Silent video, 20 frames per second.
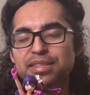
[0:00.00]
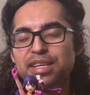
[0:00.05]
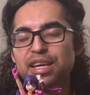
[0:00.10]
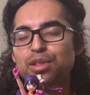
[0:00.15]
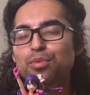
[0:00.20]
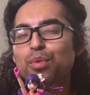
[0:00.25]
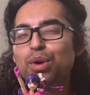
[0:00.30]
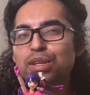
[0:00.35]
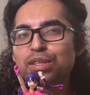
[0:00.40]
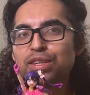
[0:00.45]

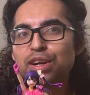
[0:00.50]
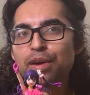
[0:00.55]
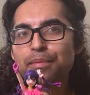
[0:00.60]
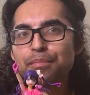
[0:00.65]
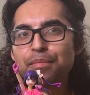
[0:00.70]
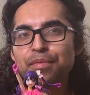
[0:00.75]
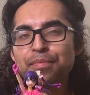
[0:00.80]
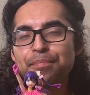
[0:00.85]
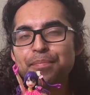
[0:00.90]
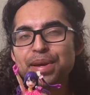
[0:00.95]
other ones that have
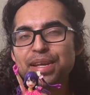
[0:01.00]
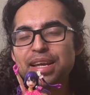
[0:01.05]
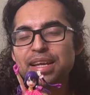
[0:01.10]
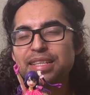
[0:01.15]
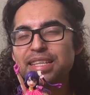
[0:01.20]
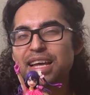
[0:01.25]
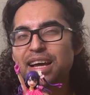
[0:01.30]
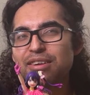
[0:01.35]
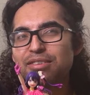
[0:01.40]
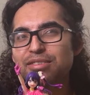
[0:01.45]
been
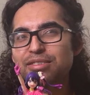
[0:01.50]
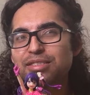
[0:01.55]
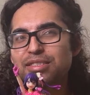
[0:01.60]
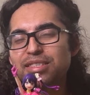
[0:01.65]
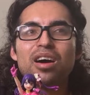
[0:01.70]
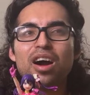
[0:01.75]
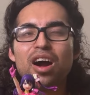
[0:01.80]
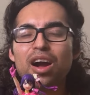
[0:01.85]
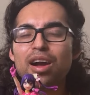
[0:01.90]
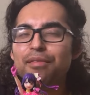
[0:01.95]
announced
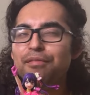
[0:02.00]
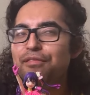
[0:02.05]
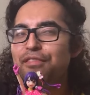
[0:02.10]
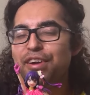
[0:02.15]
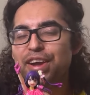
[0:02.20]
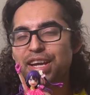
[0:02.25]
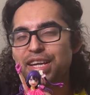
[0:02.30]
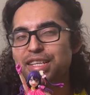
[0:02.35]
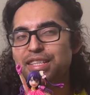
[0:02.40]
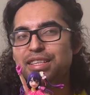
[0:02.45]
aren't very